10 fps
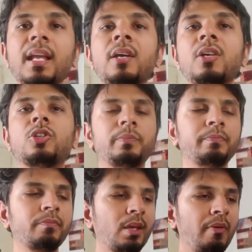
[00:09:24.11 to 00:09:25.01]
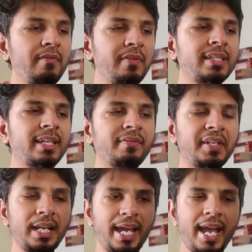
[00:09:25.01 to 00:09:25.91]
So when we say,
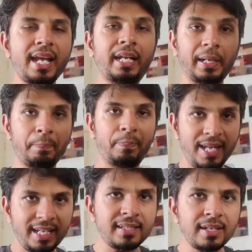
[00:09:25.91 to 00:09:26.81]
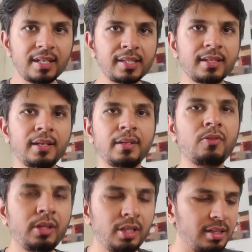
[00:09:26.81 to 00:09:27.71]
will AI replace us? Now
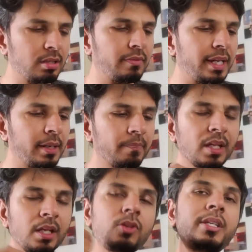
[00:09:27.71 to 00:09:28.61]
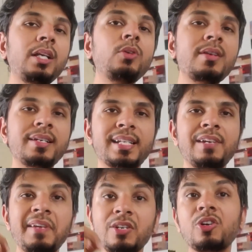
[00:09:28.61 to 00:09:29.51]
this is where you need to understand
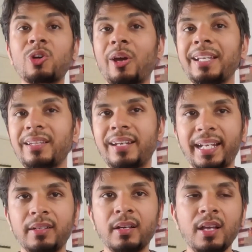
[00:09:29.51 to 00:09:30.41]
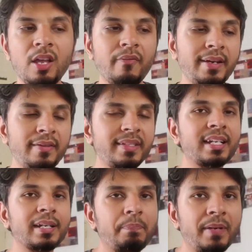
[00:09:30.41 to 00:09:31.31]
where you are drawing the line. When we say
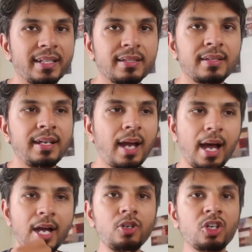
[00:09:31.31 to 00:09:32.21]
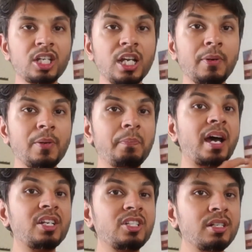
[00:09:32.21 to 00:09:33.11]
replace, are you talking about
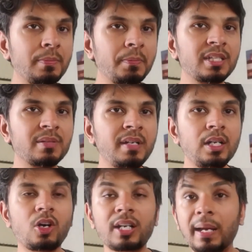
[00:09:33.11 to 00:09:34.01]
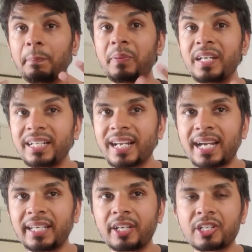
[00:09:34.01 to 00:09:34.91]
partial replacement or complete
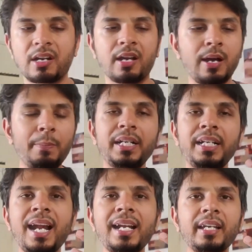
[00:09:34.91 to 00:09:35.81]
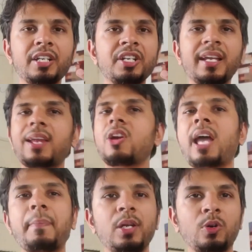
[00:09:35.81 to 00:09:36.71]
eradication? Complete eradication cannot
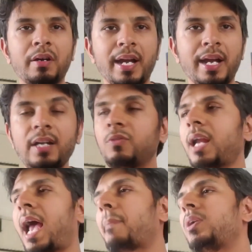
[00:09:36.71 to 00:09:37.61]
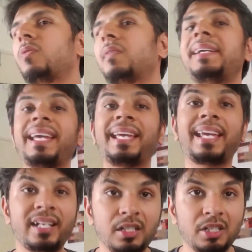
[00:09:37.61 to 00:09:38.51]
happen overnight. It would happen over
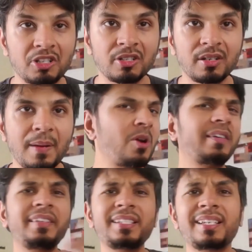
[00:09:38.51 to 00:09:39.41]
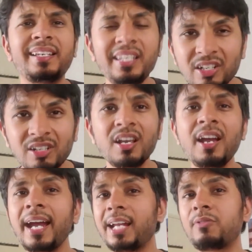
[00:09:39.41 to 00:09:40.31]
decades. I'm not even saying years.
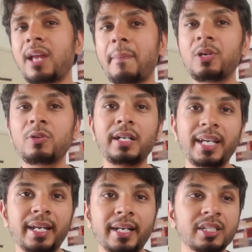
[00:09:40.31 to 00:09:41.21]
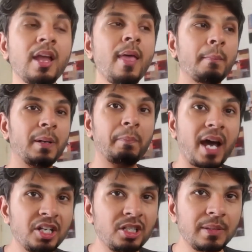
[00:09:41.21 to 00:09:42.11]
It would happen over decades. But
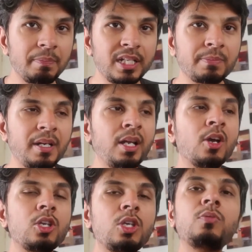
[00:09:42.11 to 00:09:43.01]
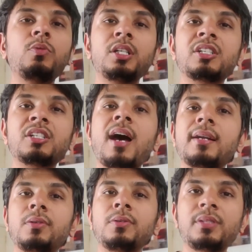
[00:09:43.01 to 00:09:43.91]
partial replacement, you would
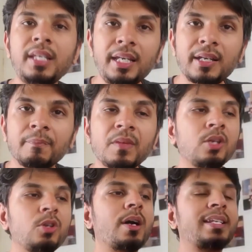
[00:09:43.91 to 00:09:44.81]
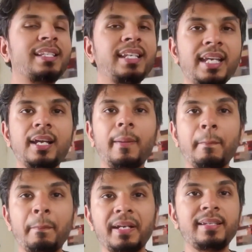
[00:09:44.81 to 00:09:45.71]
start to see. You are seeing
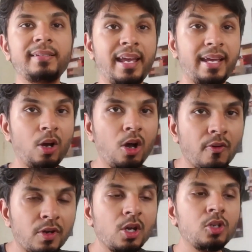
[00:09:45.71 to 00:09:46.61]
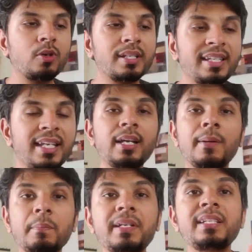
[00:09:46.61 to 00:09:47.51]
companies laying off. You are seeing
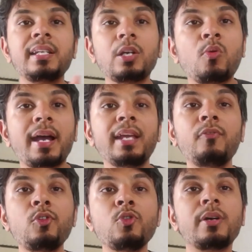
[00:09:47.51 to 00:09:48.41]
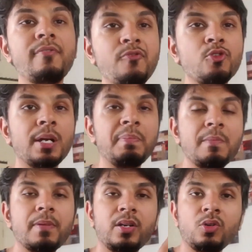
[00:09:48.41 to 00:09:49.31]
companies requiring fewer and fewer
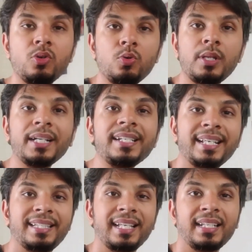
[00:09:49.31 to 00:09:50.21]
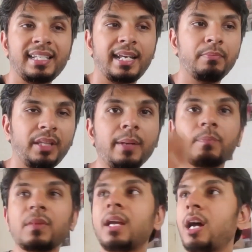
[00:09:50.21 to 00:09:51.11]
people to do that exact same thing.